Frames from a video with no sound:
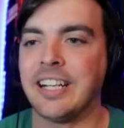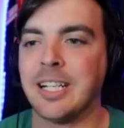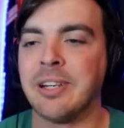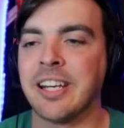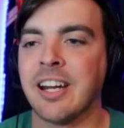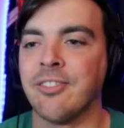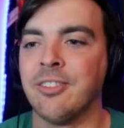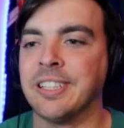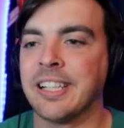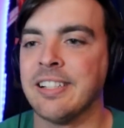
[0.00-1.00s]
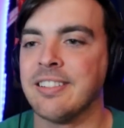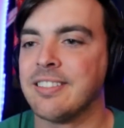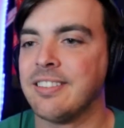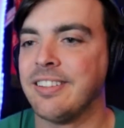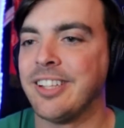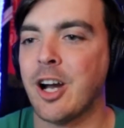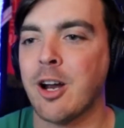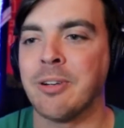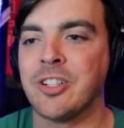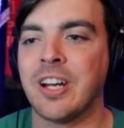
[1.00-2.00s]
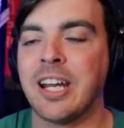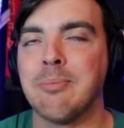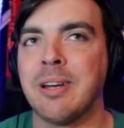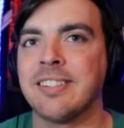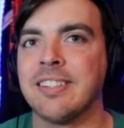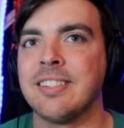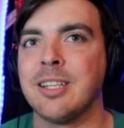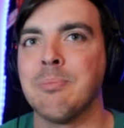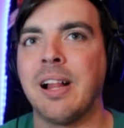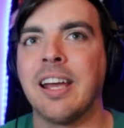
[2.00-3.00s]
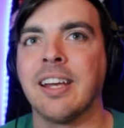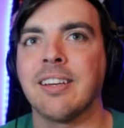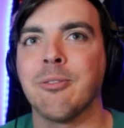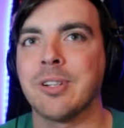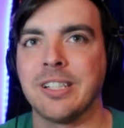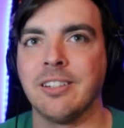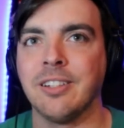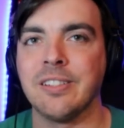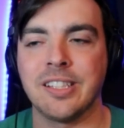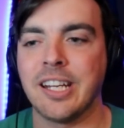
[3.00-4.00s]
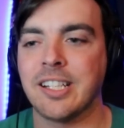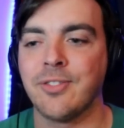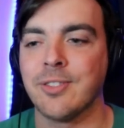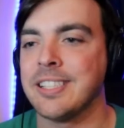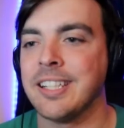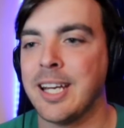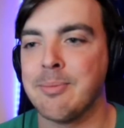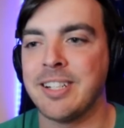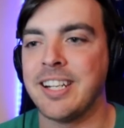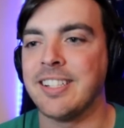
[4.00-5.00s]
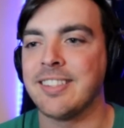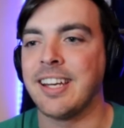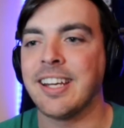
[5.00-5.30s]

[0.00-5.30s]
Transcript: to be careful because the karma train makes it seem like we're going to lose the next 14 games, and I just no,